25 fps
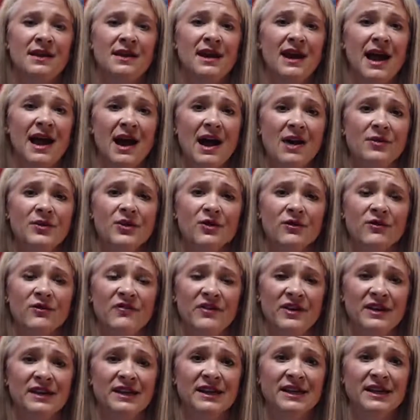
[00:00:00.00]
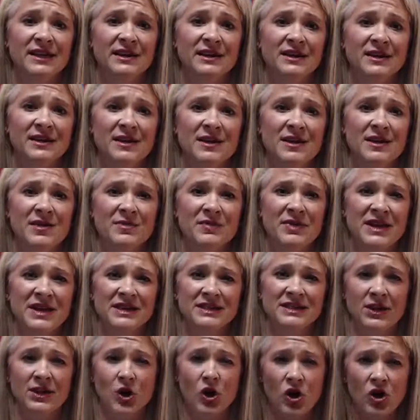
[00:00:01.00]
how you're feeling,
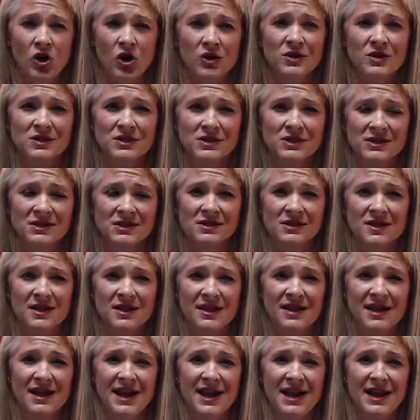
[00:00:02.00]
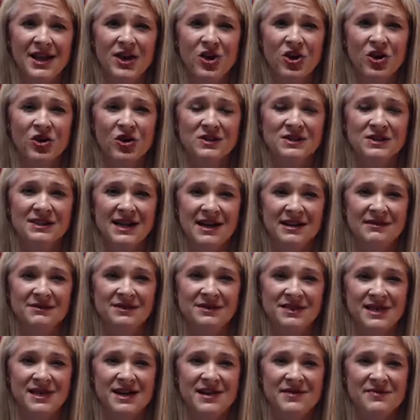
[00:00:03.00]
because it hurts, and it hurts down
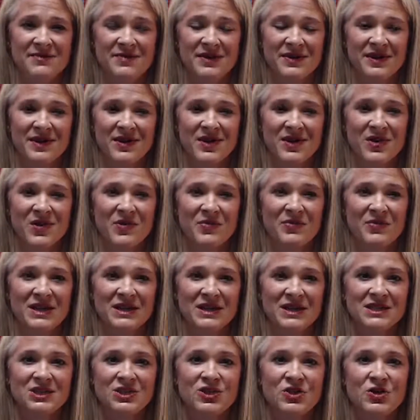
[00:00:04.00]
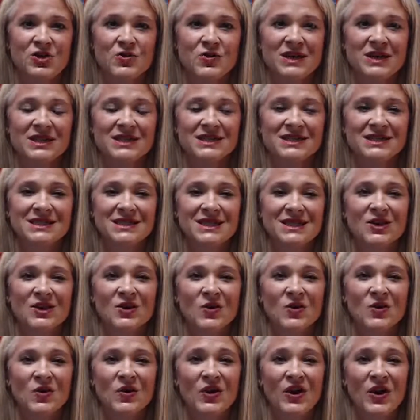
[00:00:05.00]
deep. But you can
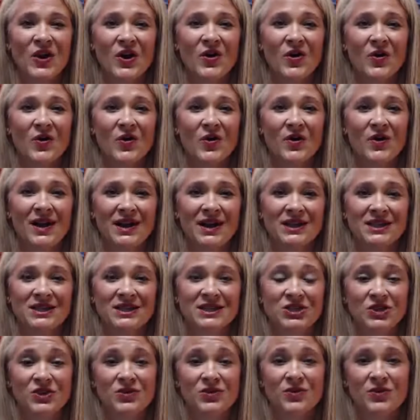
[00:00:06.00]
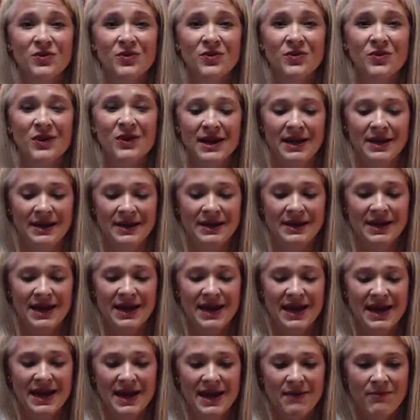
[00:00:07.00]
still go and do and
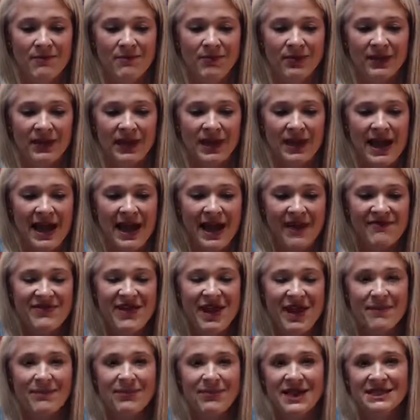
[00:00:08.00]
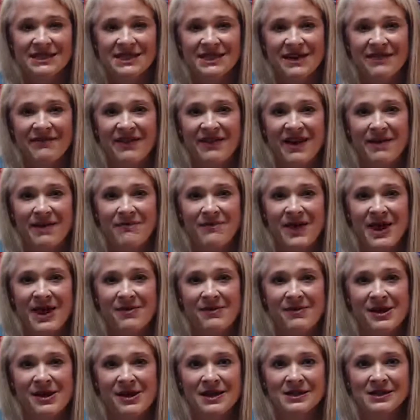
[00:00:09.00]
have that blessing of that
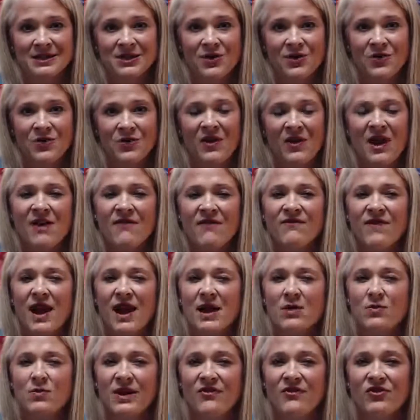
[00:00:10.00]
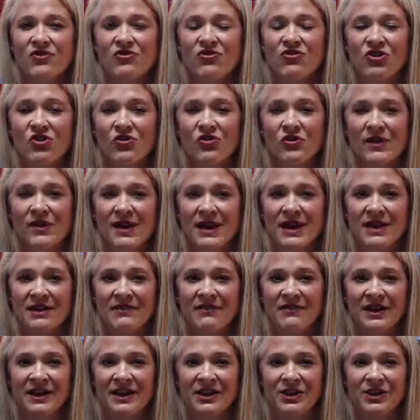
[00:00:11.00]
baby. So find whatever you're creative
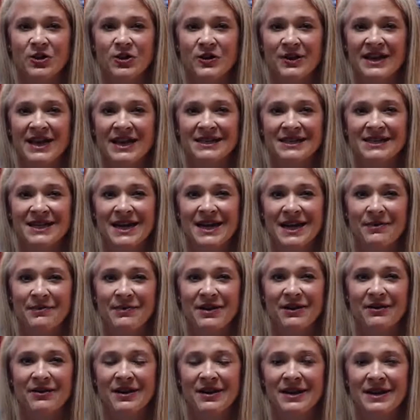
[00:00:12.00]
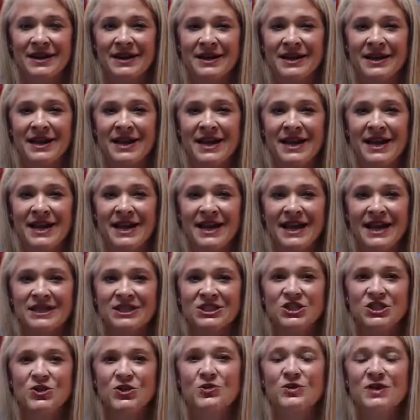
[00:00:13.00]
in during that time period
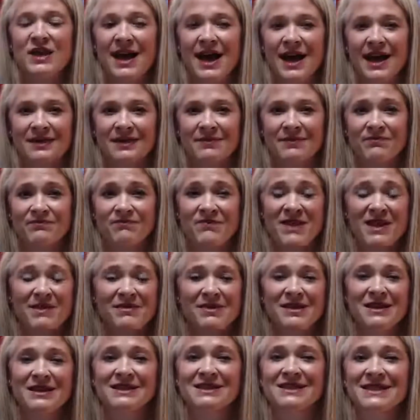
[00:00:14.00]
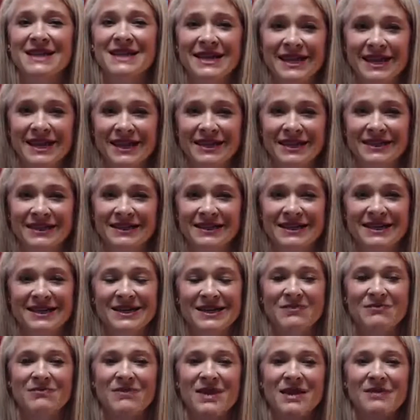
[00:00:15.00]
and do that. Maybe it's singing,
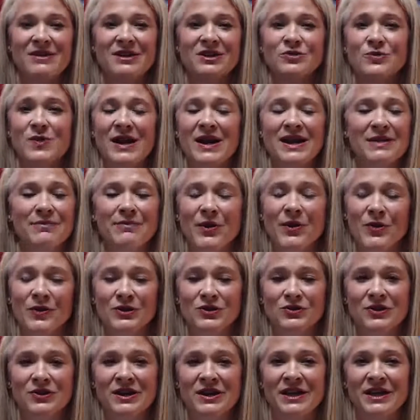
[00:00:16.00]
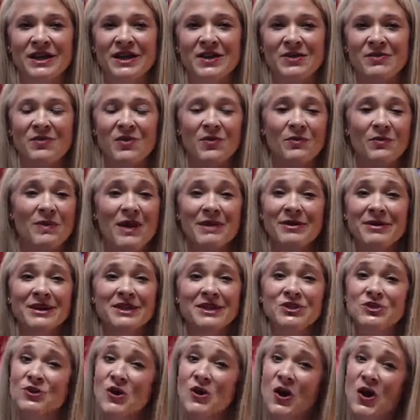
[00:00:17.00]
maybe it's writing poetry, or maybe
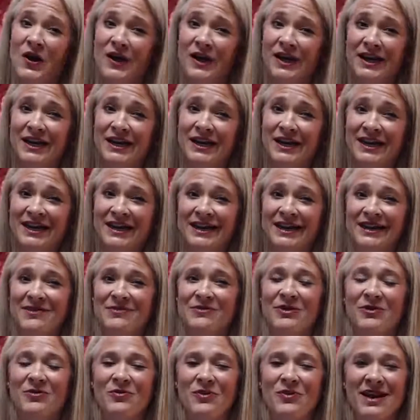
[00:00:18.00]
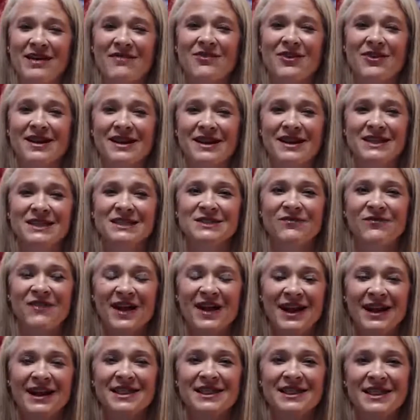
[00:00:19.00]
it's drawing. But whatever it is,
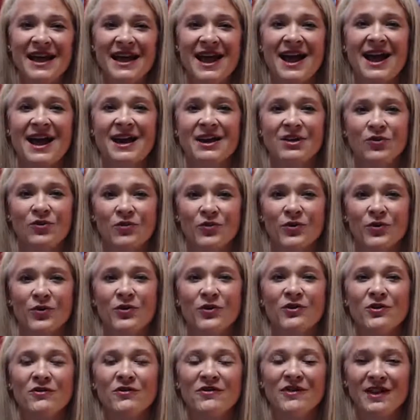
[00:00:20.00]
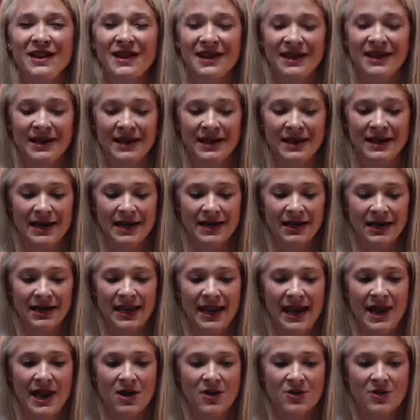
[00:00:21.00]
find that groove and
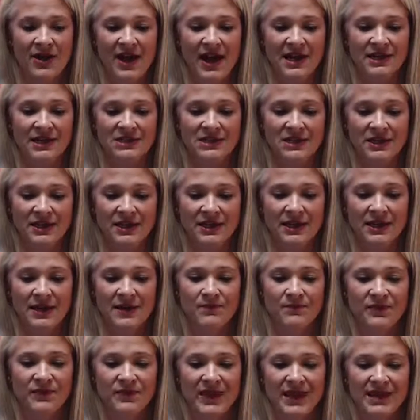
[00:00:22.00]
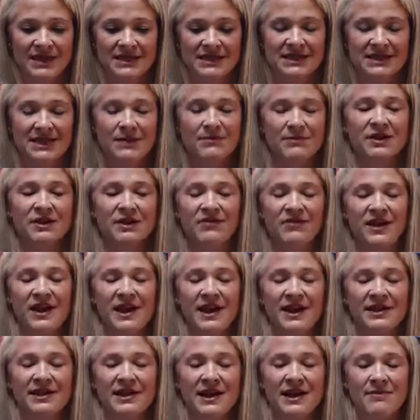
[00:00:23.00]
allow that to
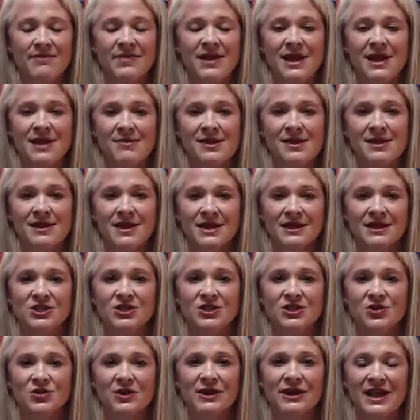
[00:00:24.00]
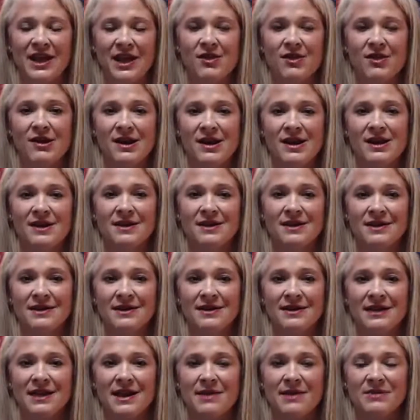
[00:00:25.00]
exemplify that baby that you had carried,
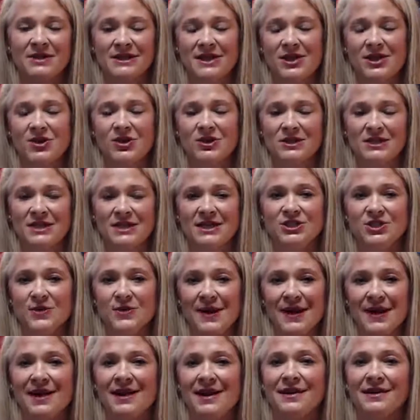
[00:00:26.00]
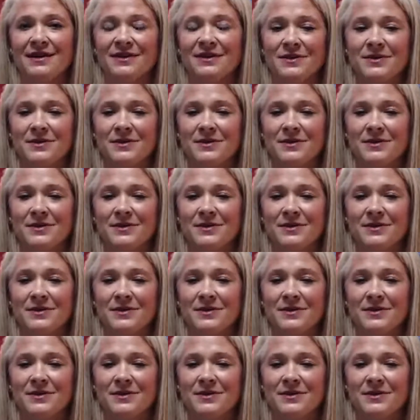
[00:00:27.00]
that miscarriage that you had.